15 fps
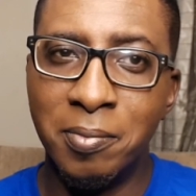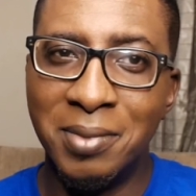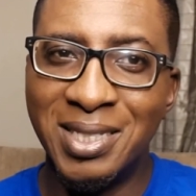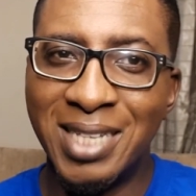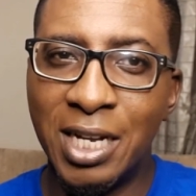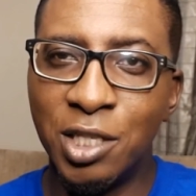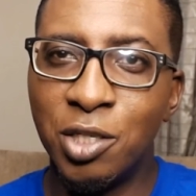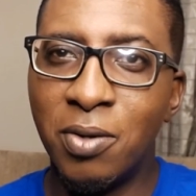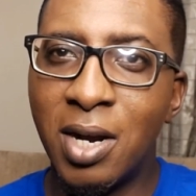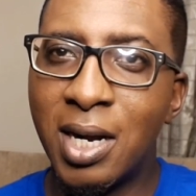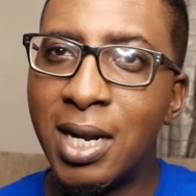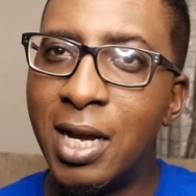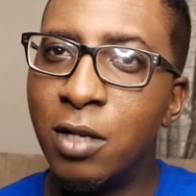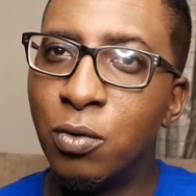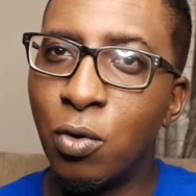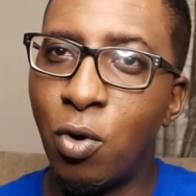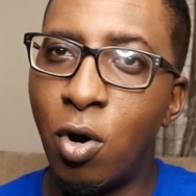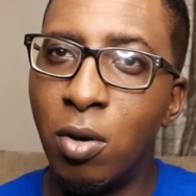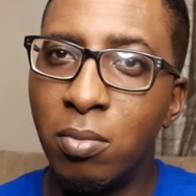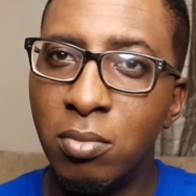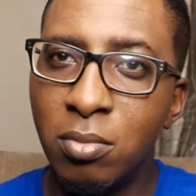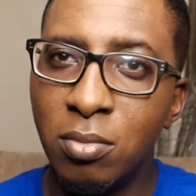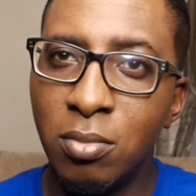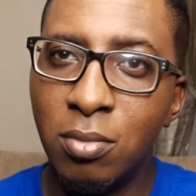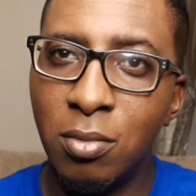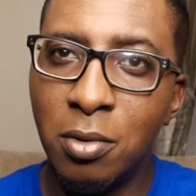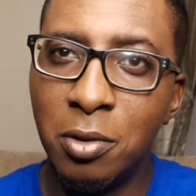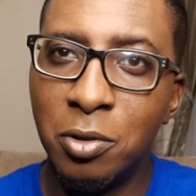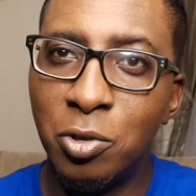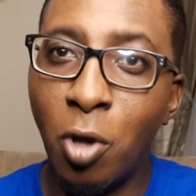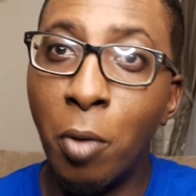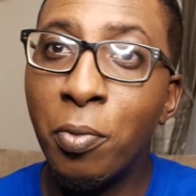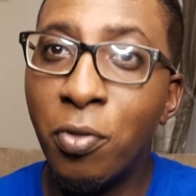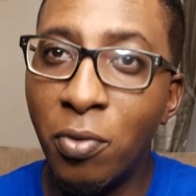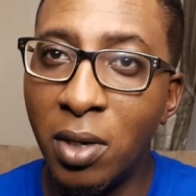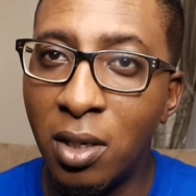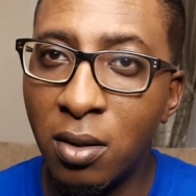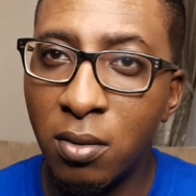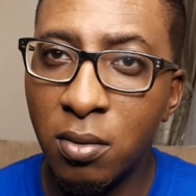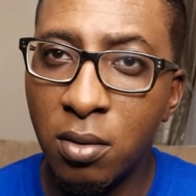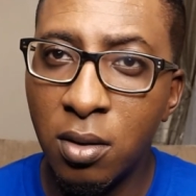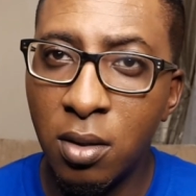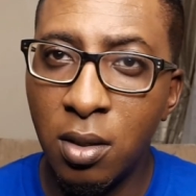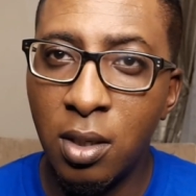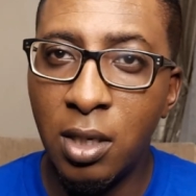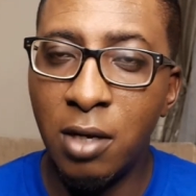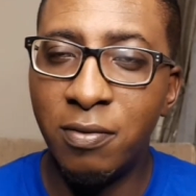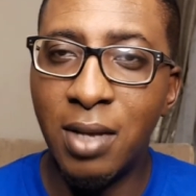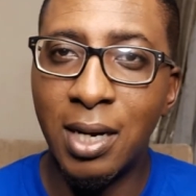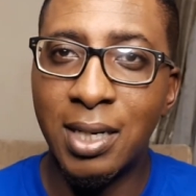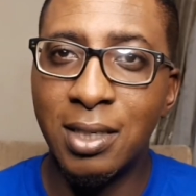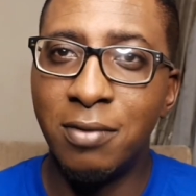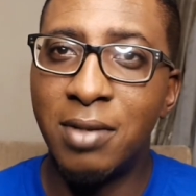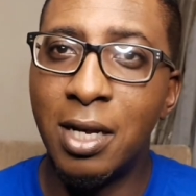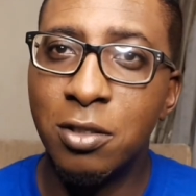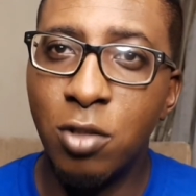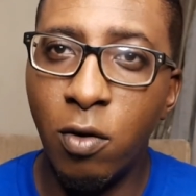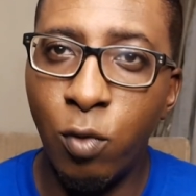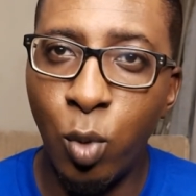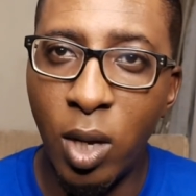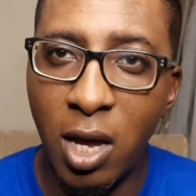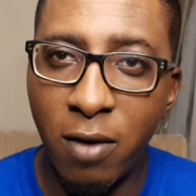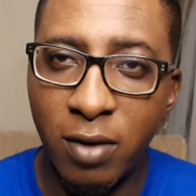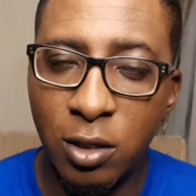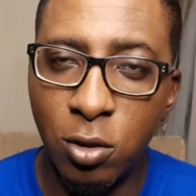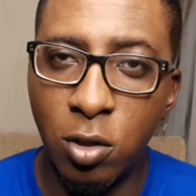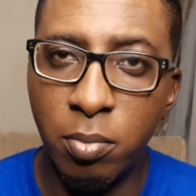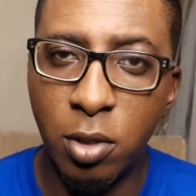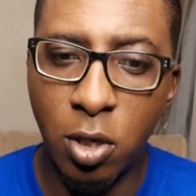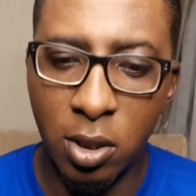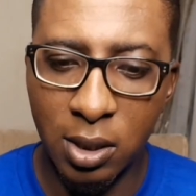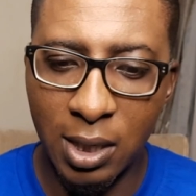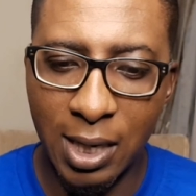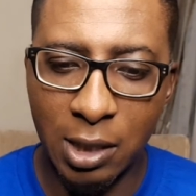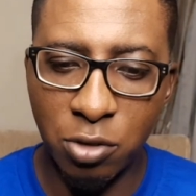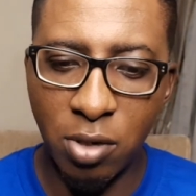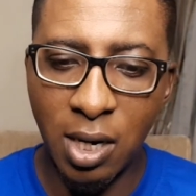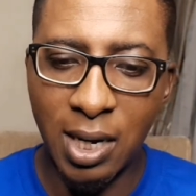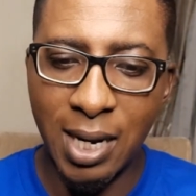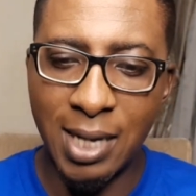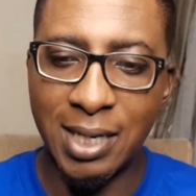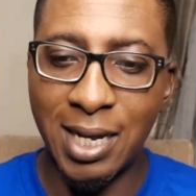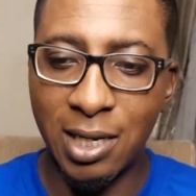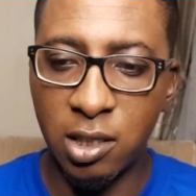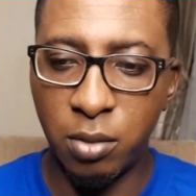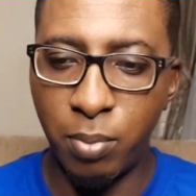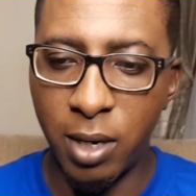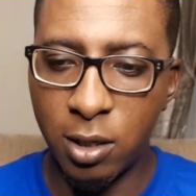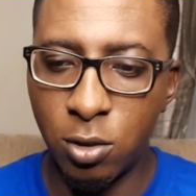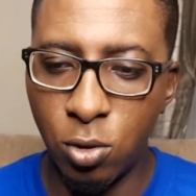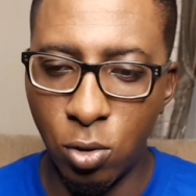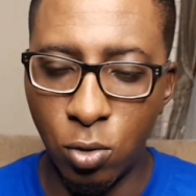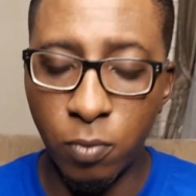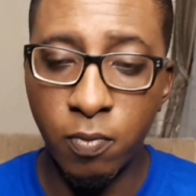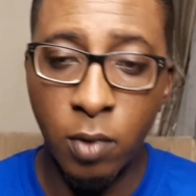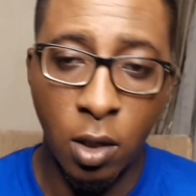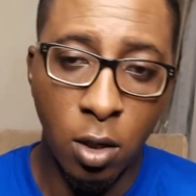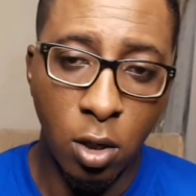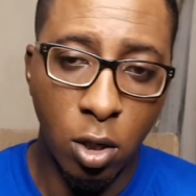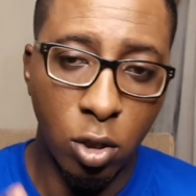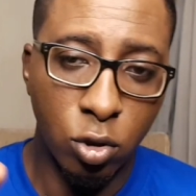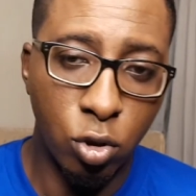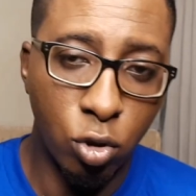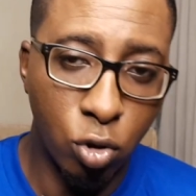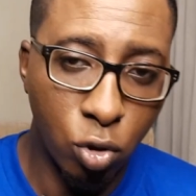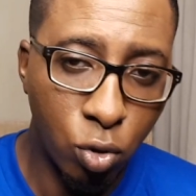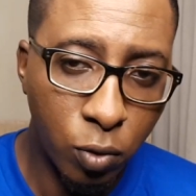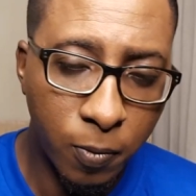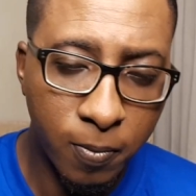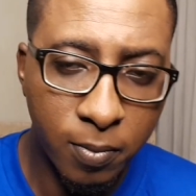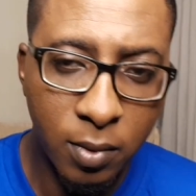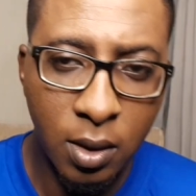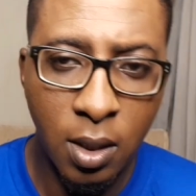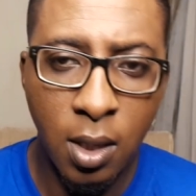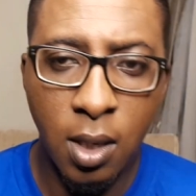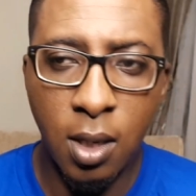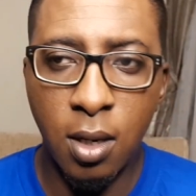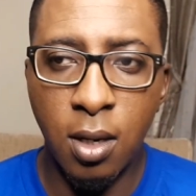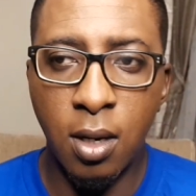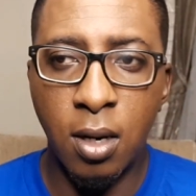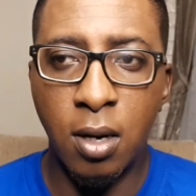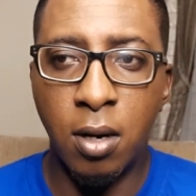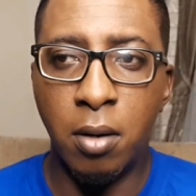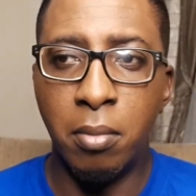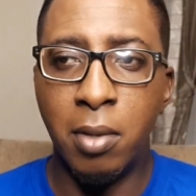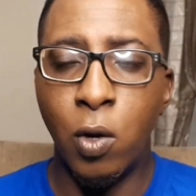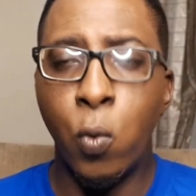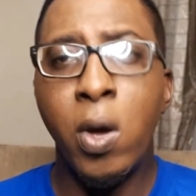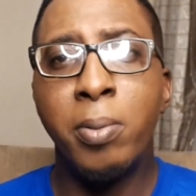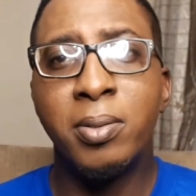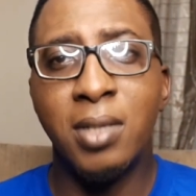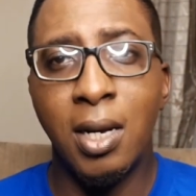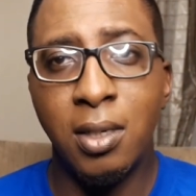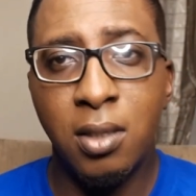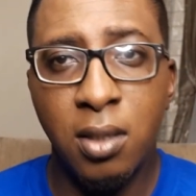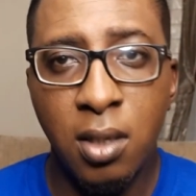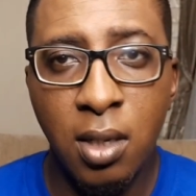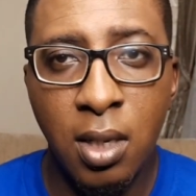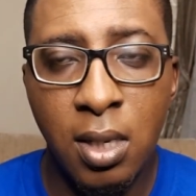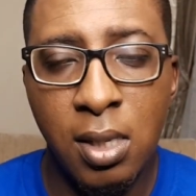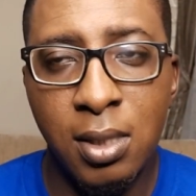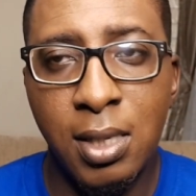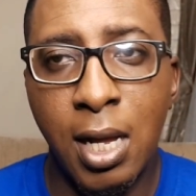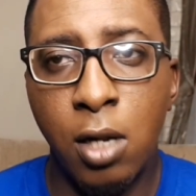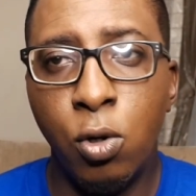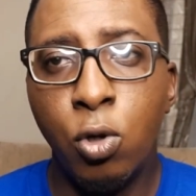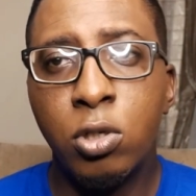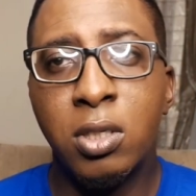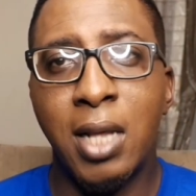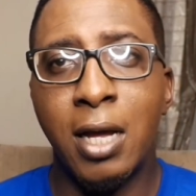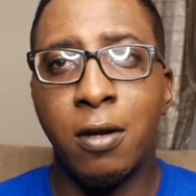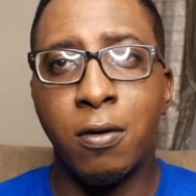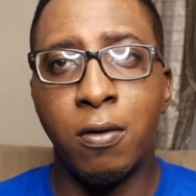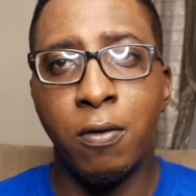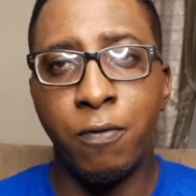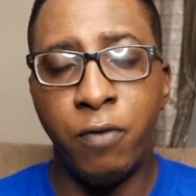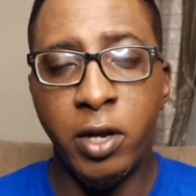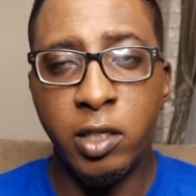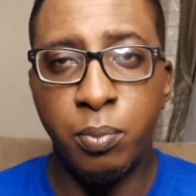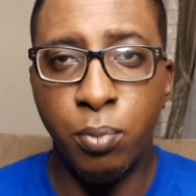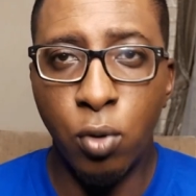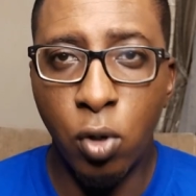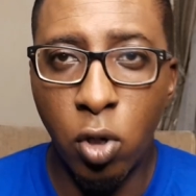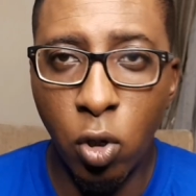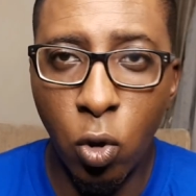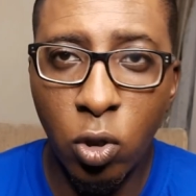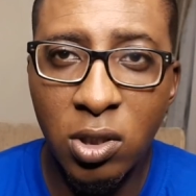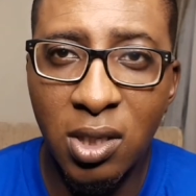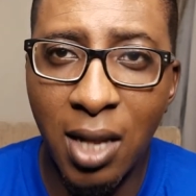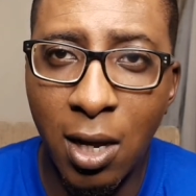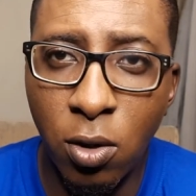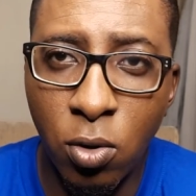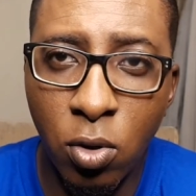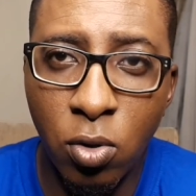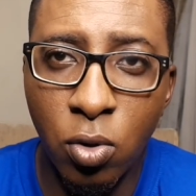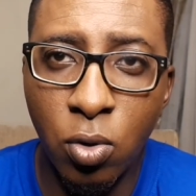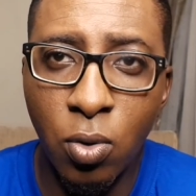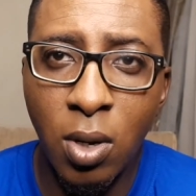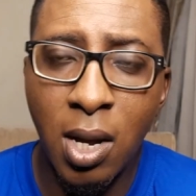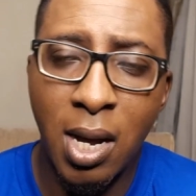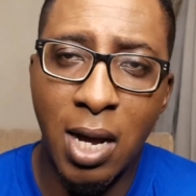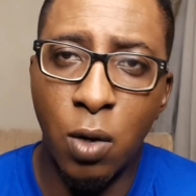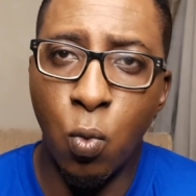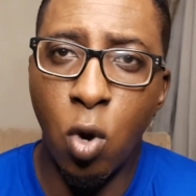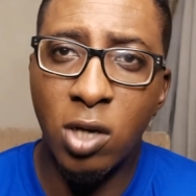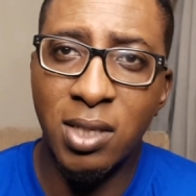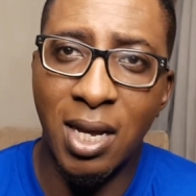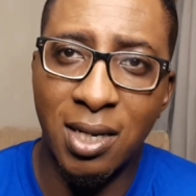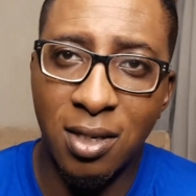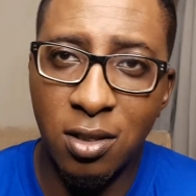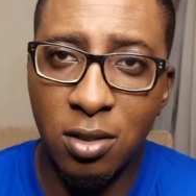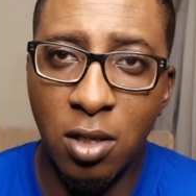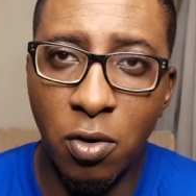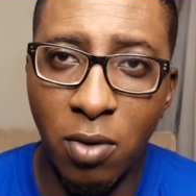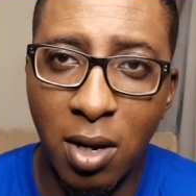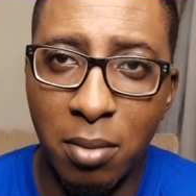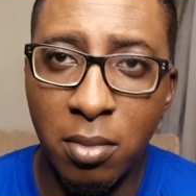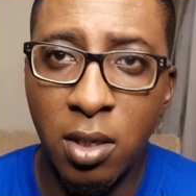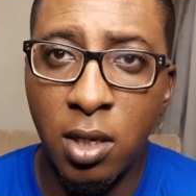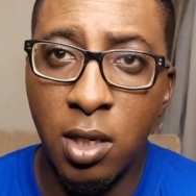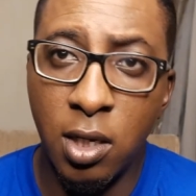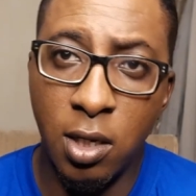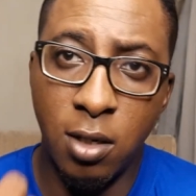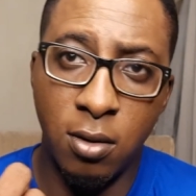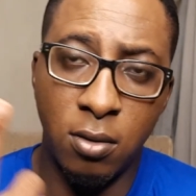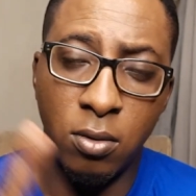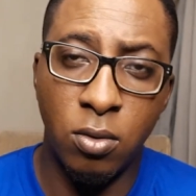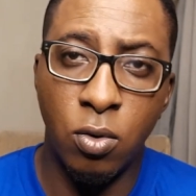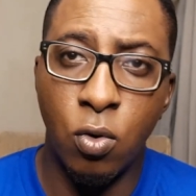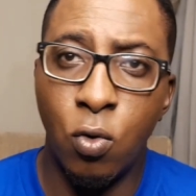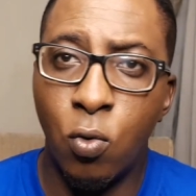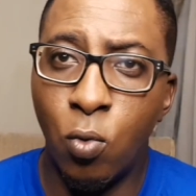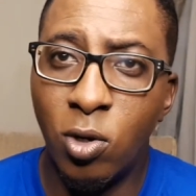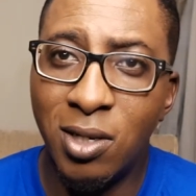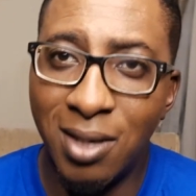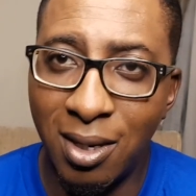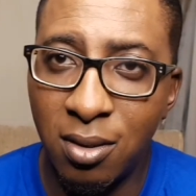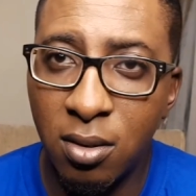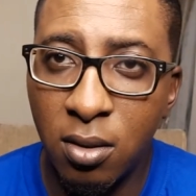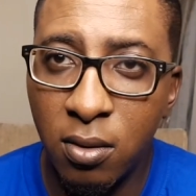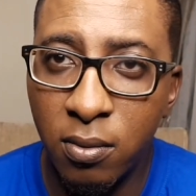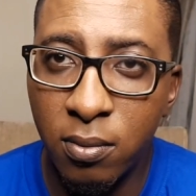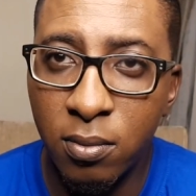Nigerian clients will come top 3 if that survey were ever done. Because a Nigerian client expects you to do a website that looks like Facebook, loads like Google, and works like Instagram in one night.